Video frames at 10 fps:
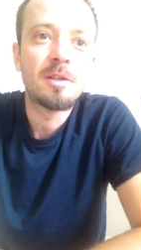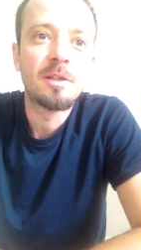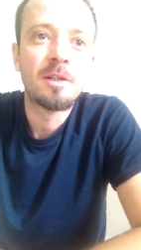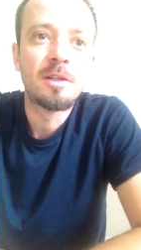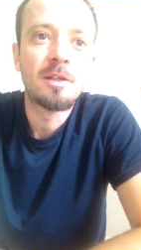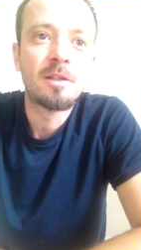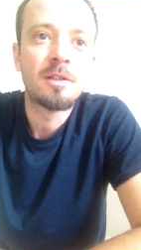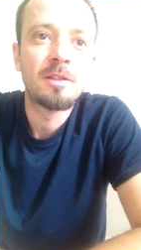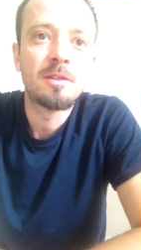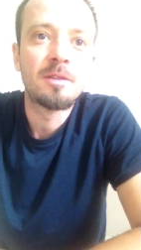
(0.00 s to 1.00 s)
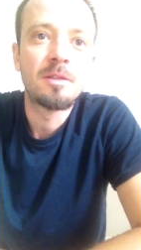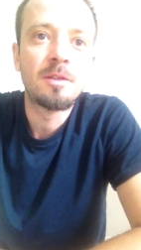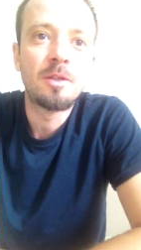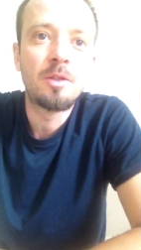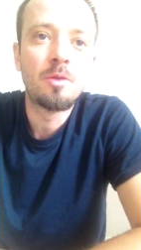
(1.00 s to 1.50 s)
uh,
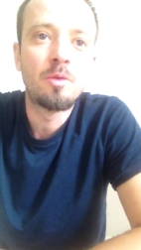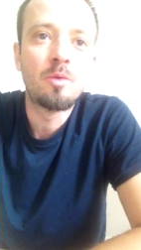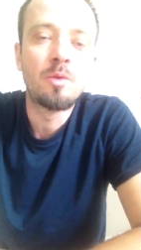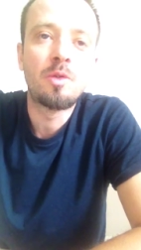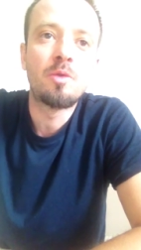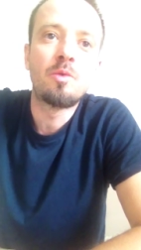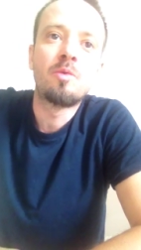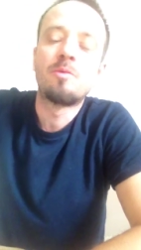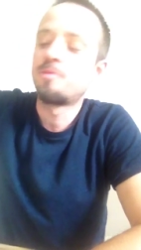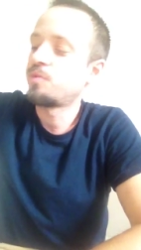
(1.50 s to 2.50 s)
you you